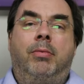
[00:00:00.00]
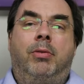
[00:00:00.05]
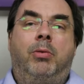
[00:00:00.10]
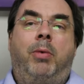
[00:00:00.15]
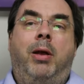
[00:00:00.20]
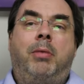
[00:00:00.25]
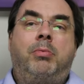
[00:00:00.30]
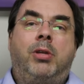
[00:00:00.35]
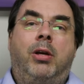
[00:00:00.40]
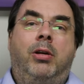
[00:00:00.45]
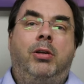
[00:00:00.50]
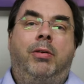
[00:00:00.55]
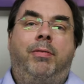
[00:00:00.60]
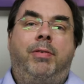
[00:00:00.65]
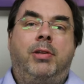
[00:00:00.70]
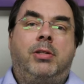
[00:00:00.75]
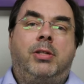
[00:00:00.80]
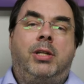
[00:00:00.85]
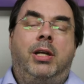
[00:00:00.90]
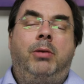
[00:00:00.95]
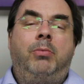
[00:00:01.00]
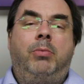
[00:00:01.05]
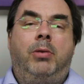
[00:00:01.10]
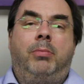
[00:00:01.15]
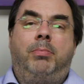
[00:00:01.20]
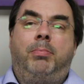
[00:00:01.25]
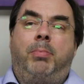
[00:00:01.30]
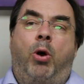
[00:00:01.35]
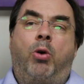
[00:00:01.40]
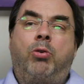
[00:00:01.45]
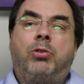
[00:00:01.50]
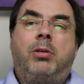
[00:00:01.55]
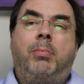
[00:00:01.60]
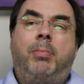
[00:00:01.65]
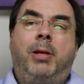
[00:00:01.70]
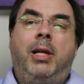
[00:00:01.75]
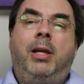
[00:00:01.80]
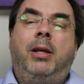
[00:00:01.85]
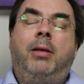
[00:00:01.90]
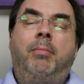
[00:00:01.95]
The website you're visiting will
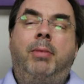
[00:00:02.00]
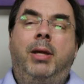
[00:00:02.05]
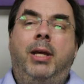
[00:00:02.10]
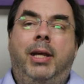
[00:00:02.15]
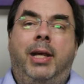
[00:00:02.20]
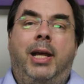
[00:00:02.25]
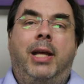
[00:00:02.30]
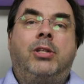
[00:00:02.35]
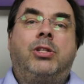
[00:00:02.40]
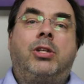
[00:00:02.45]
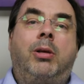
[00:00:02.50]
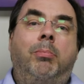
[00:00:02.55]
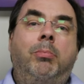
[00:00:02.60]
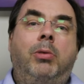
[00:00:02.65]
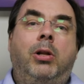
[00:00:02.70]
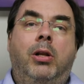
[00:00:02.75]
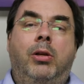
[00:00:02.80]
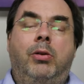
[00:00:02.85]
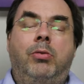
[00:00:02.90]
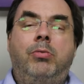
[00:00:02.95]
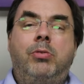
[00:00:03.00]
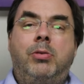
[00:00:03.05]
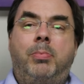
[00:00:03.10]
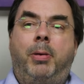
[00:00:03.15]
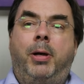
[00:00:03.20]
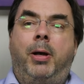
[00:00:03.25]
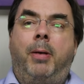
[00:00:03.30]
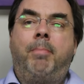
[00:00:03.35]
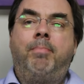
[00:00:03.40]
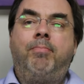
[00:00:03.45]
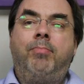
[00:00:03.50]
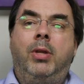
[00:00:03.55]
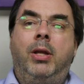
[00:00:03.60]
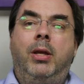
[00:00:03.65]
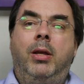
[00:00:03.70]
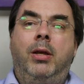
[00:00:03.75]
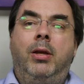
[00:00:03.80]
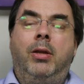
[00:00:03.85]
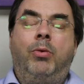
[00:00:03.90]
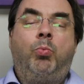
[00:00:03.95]
possibly get some clues, but
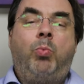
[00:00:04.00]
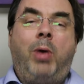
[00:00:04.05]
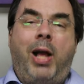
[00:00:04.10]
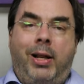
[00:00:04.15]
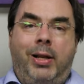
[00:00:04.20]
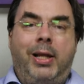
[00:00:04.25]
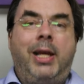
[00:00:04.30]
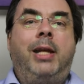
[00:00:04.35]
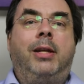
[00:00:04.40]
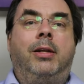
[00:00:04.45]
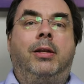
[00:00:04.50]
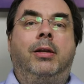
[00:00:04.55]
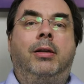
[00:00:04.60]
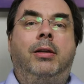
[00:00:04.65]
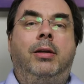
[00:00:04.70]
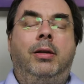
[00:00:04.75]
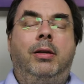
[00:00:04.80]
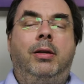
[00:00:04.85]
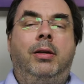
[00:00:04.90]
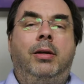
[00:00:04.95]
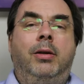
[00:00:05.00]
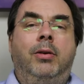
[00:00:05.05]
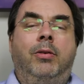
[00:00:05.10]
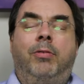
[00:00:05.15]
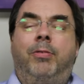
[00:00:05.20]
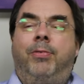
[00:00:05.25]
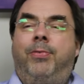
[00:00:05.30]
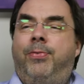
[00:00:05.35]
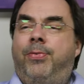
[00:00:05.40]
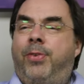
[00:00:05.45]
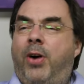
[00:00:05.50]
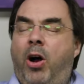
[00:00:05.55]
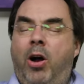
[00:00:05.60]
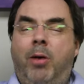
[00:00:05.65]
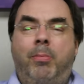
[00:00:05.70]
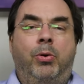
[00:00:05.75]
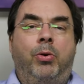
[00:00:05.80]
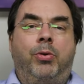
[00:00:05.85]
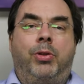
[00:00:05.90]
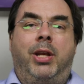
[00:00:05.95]
well hidden.
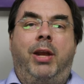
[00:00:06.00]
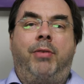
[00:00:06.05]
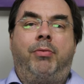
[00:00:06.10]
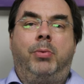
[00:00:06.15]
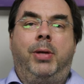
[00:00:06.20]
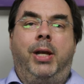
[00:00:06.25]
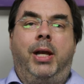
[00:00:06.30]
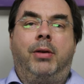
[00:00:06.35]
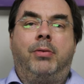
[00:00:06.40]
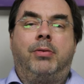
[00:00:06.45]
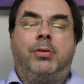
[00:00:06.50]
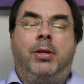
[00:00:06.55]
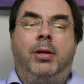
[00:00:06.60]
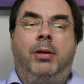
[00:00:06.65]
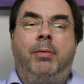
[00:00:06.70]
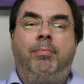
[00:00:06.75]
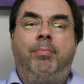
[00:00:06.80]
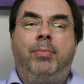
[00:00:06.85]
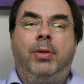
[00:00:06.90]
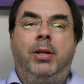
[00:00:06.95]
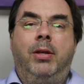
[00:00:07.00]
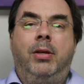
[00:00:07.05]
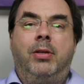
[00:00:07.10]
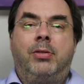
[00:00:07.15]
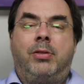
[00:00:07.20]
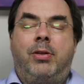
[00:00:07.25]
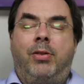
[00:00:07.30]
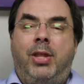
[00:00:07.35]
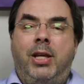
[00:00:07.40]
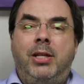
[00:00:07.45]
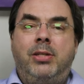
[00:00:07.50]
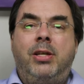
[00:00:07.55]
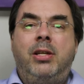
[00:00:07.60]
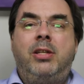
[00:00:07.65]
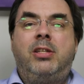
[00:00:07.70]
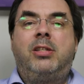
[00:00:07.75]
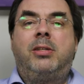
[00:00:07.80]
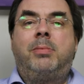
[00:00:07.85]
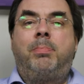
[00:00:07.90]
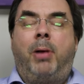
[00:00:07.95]
Far more than everyone else. So this
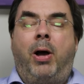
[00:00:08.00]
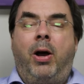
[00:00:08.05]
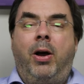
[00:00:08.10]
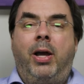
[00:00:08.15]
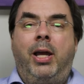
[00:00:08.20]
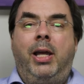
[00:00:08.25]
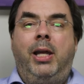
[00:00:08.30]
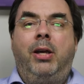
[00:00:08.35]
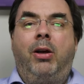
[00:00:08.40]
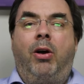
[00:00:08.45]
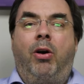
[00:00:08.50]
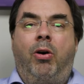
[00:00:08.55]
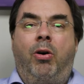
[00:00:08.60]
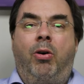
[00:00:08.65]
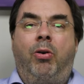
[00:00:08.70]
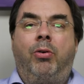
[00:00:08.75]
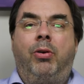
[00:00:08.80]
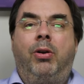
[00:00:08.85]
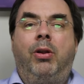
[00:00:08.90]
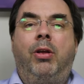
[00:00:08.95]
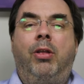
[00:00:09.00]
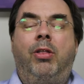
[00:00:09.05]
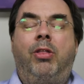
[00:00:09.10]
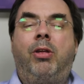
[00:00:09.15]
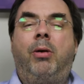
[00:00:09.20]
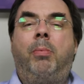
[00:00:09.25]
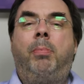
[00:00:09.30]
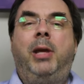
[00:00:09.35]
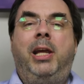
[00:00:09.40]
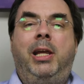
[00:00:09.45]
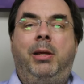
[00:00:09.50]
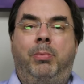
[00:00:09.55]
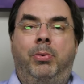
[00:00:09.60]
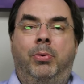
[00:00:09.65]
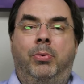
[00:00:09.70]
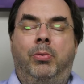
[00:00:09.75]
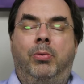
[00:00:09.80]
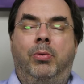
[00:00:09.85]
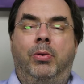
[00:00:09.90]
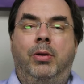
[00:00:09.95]
is spying on the
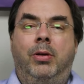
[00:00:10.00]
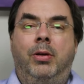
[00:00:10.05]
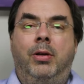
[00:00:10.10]
people.